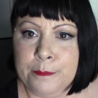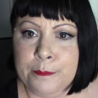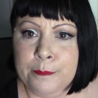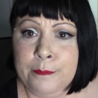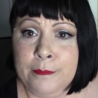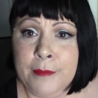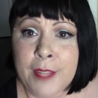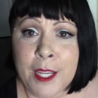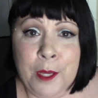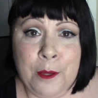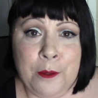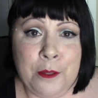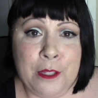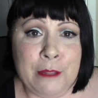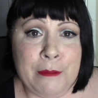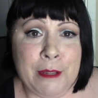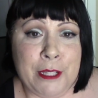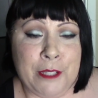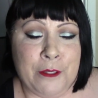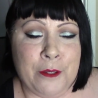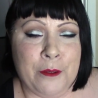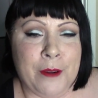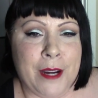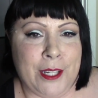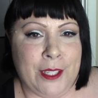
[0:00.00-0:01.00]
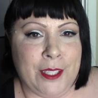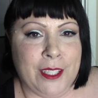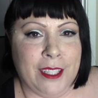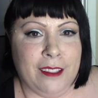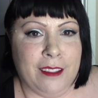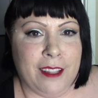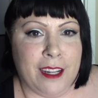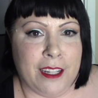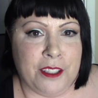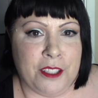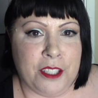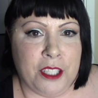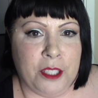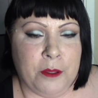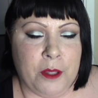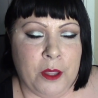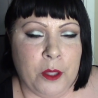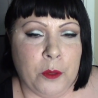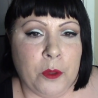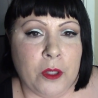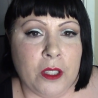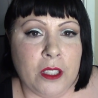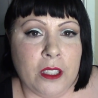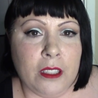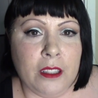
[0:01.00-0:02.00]
Thank you so much for watching. A lot to do in the
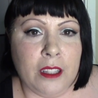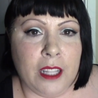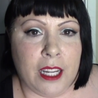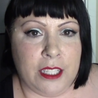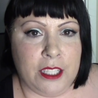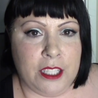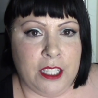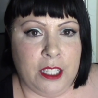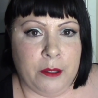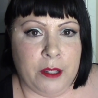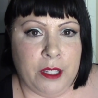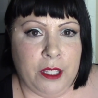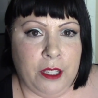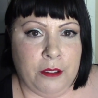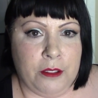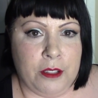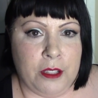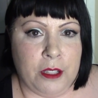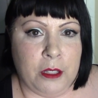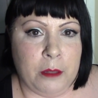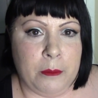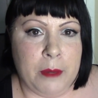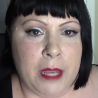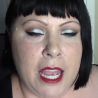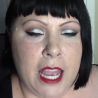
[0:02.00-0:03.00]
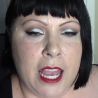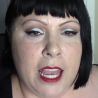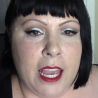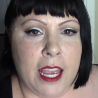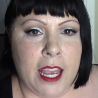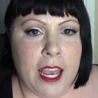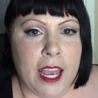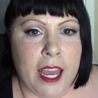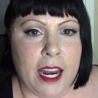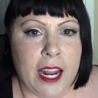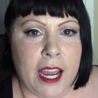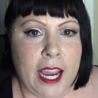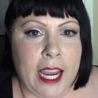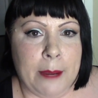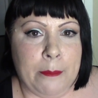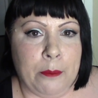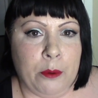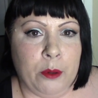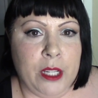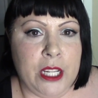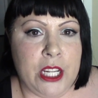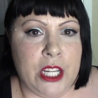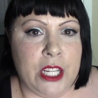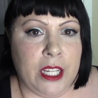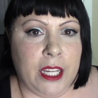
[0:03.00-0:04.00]
world, a lot to do on YouTube, and I
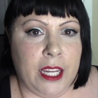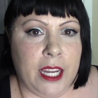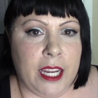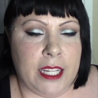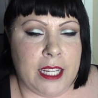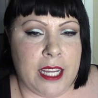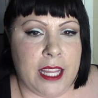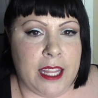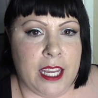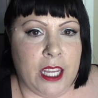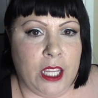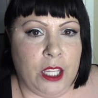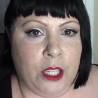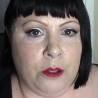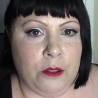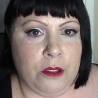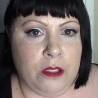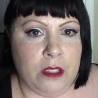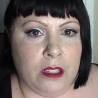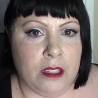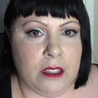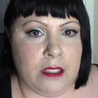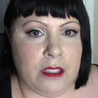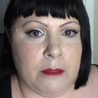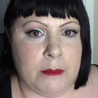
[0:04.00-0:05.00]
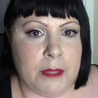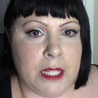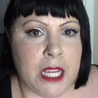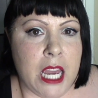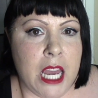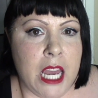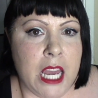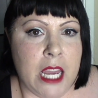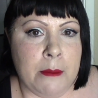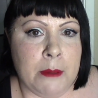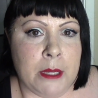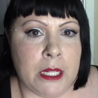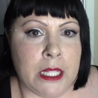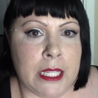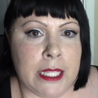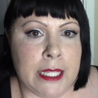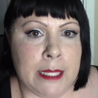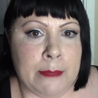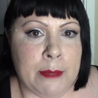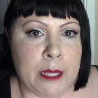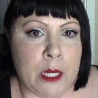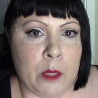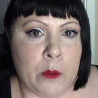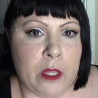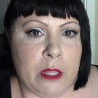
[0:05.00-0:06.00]
appreciate that you took some time to
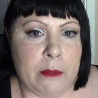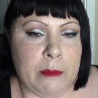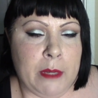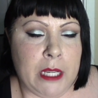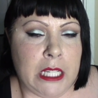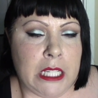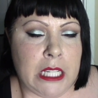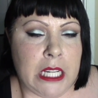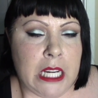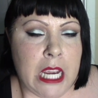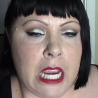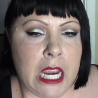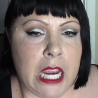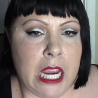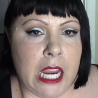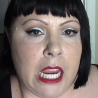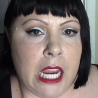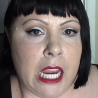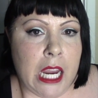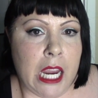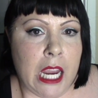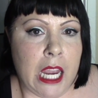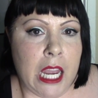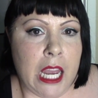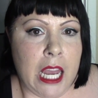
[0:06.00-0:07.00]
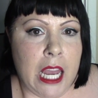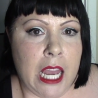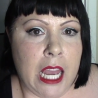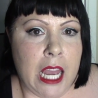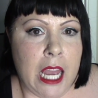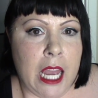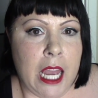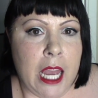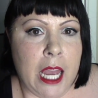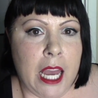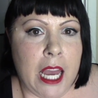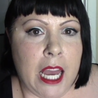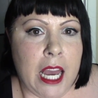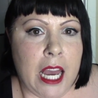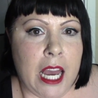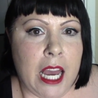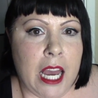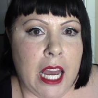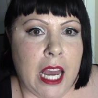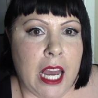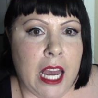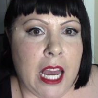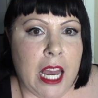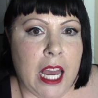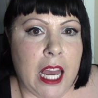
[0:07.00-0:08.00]
spend with me today.
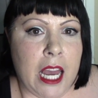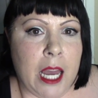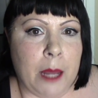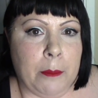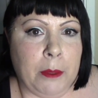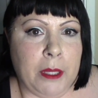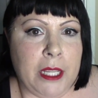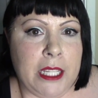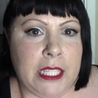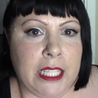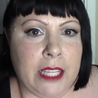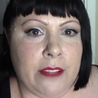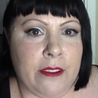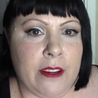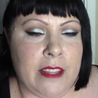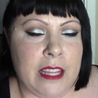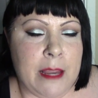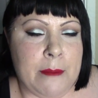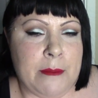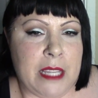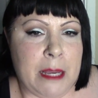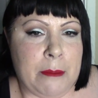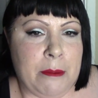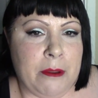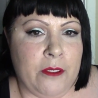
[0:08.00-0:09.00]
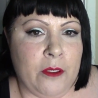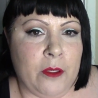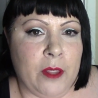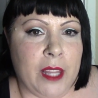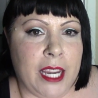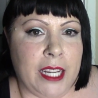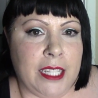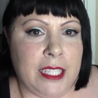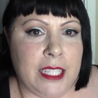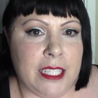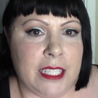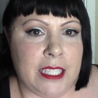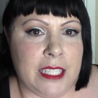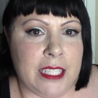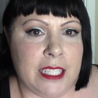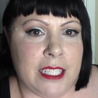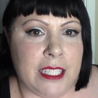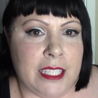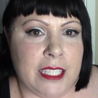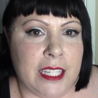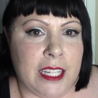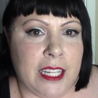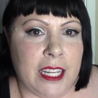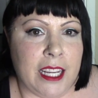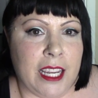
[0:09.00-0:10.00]
Please give it a thumbs up if you liked
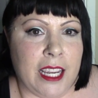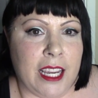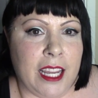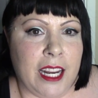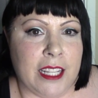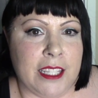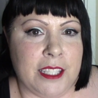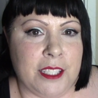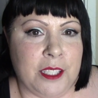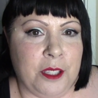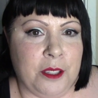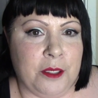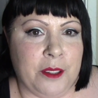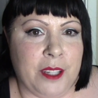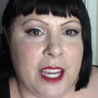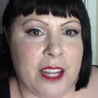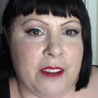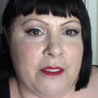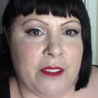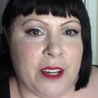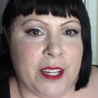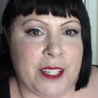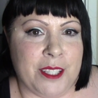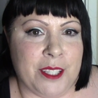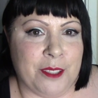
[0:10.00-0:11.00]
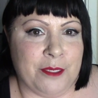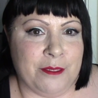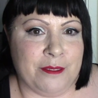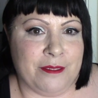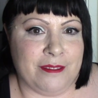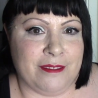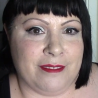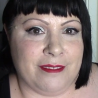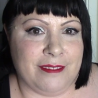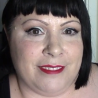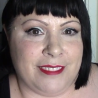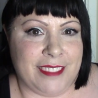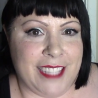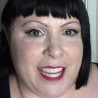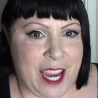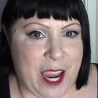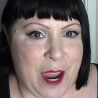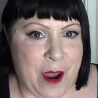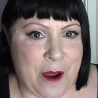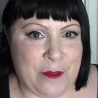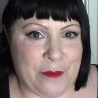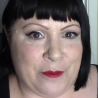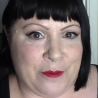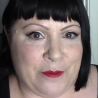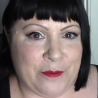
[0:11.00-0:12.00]
it, and I'll see you again very soon. Take
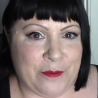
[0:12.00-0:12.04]
care.